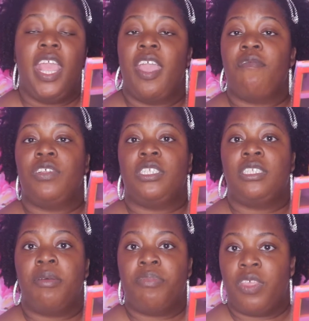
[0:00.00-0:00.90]
If it's
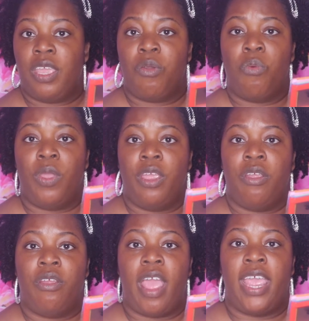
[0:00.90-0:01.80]
something
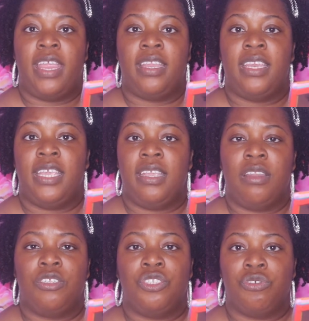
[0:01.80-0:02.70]
where I
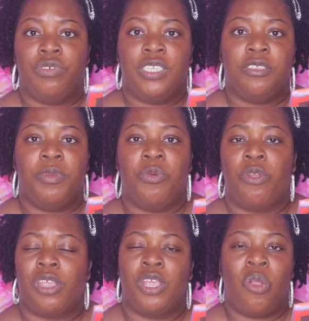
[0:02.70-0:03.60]
need Zuri to be
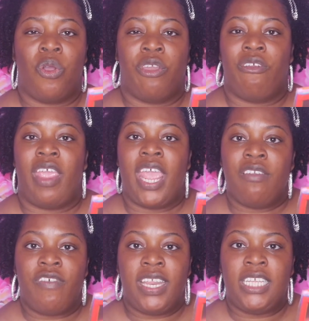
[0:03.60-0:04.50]
working on her
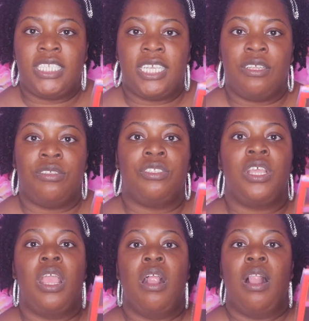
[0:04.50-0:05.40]
handwriting skills,
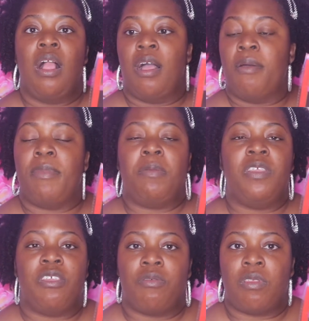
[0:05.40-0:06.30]
Maybe
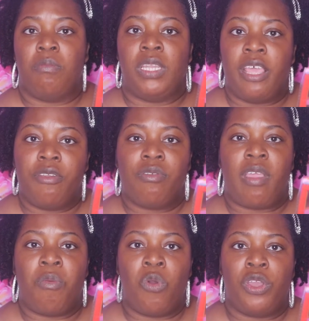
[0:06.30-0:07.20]
there's some letters
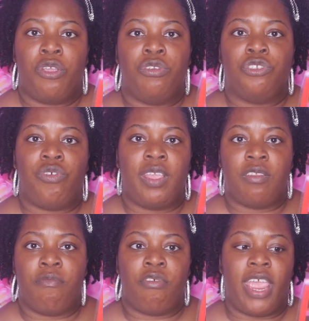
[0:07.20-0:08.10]
I want her to
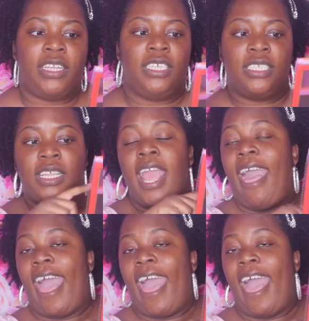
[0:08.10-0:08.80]
trace and practice.